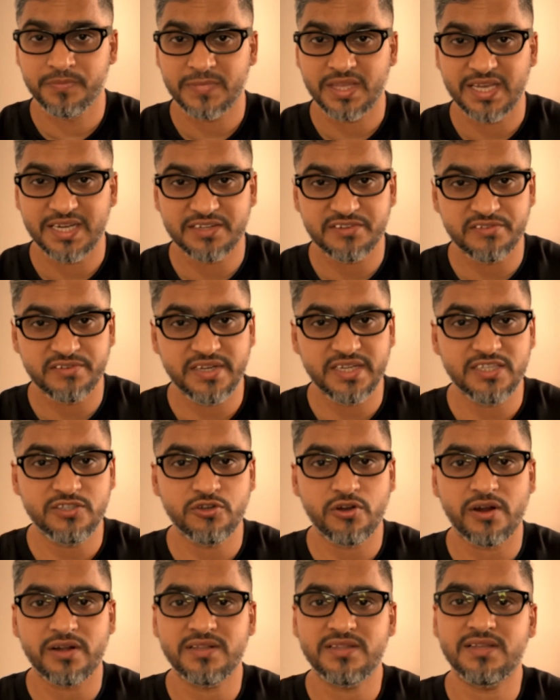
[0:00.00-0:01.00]
It
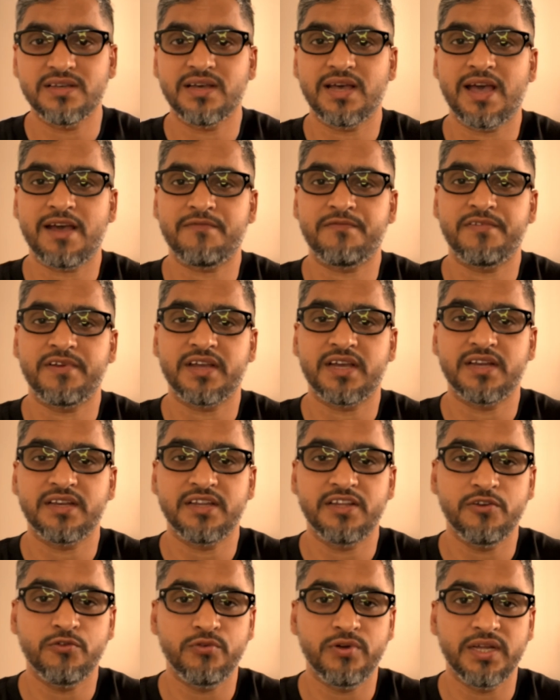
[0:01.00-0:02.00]
rejoined the African
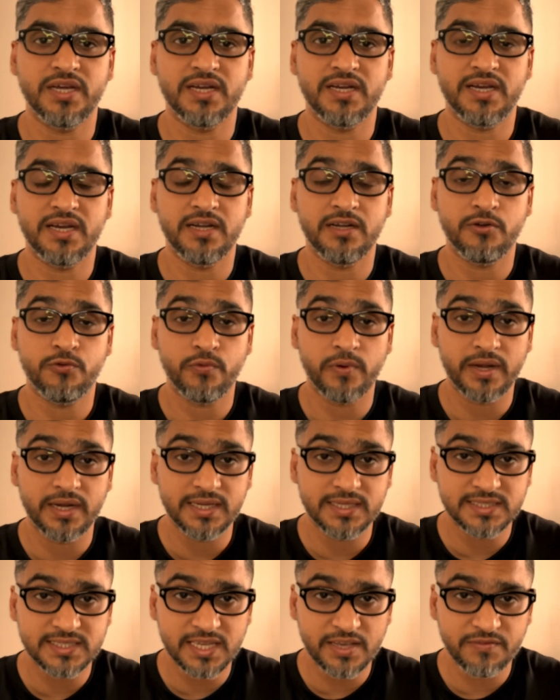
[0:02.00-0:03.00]
Union in
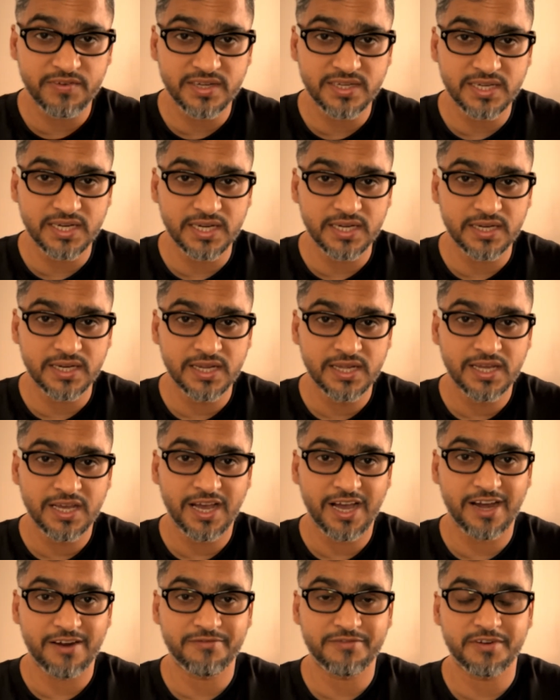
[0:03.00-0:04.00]
2017
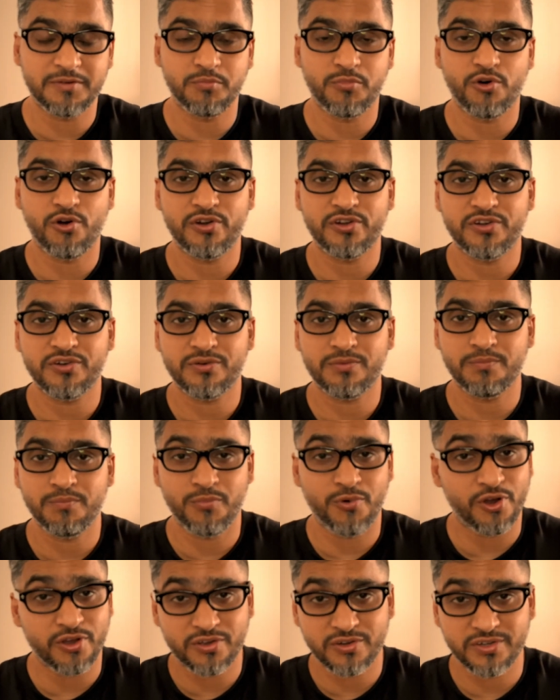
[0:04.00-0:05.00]
after
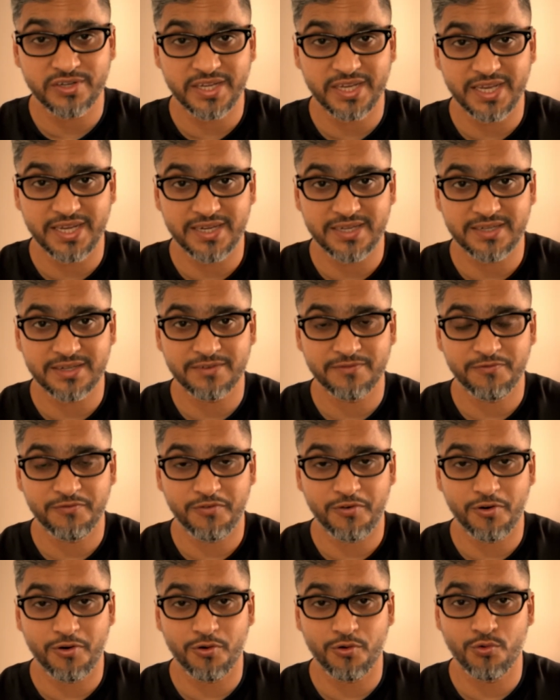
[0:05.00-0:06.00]
boycotting it
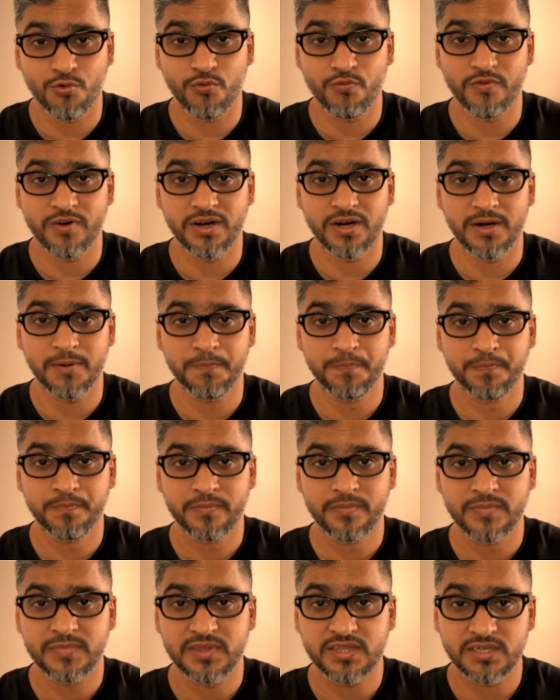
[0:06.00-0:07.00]
for over
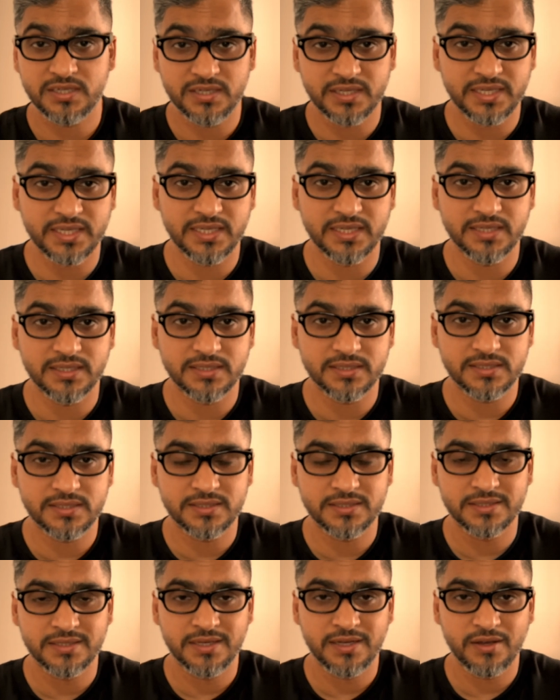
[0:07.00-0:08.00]
30
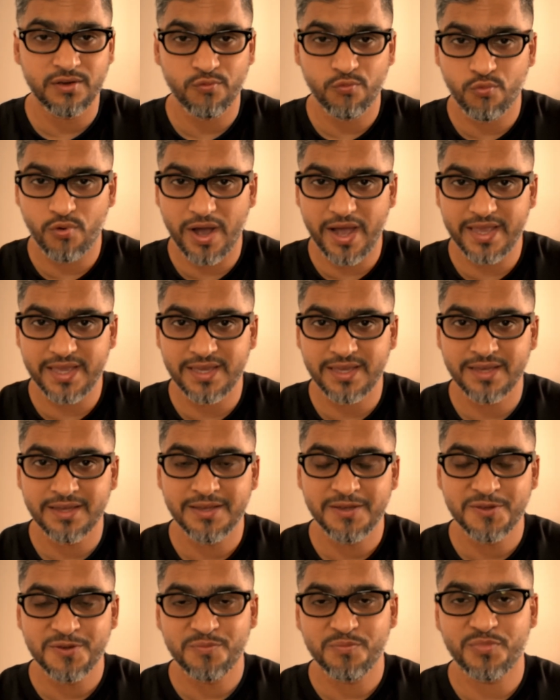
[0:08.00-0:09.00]
years. Why?
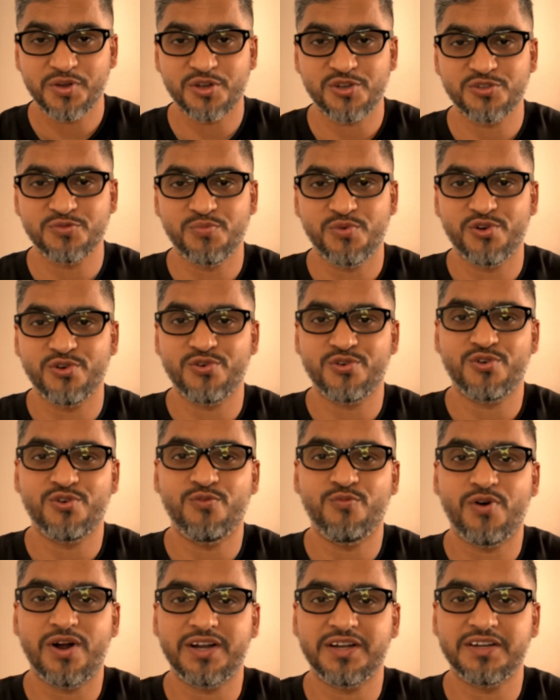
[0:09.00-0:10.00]
Because Morocco
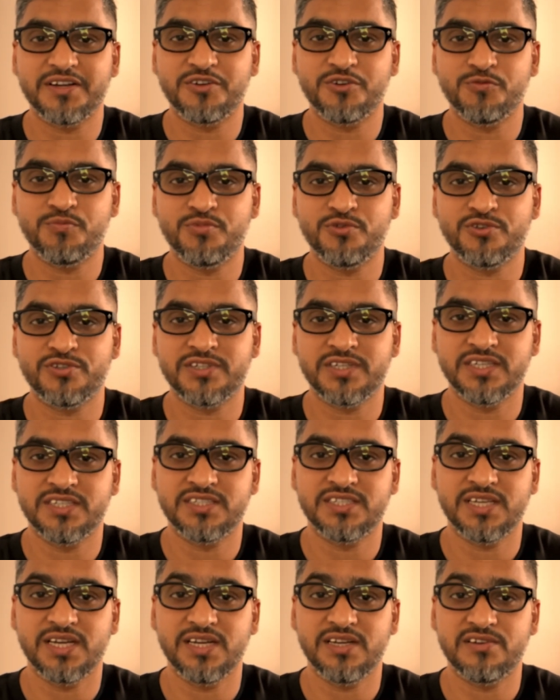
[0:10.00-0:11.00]
wanted to push
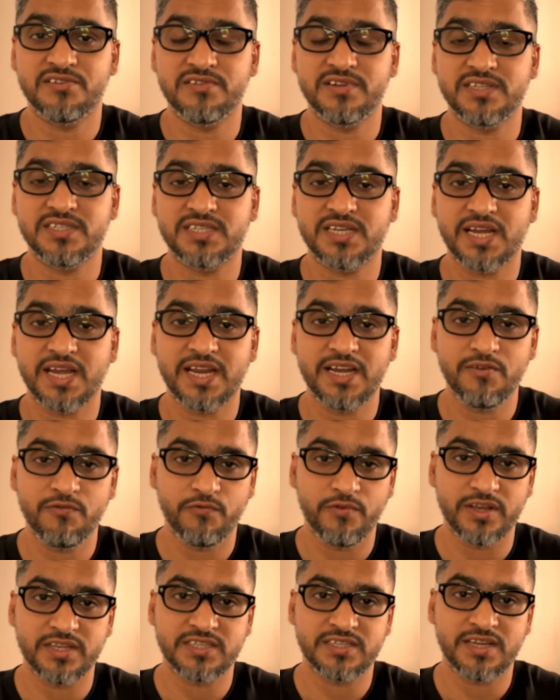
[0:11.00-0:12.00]
its interest in
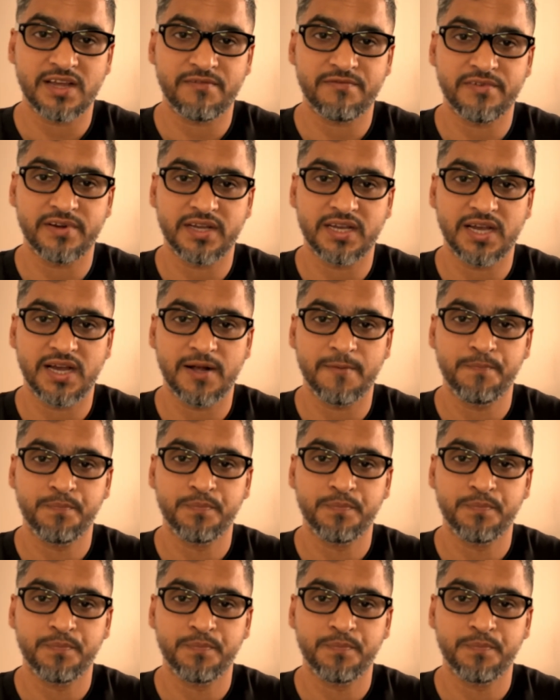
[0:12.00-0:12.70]
West Africa,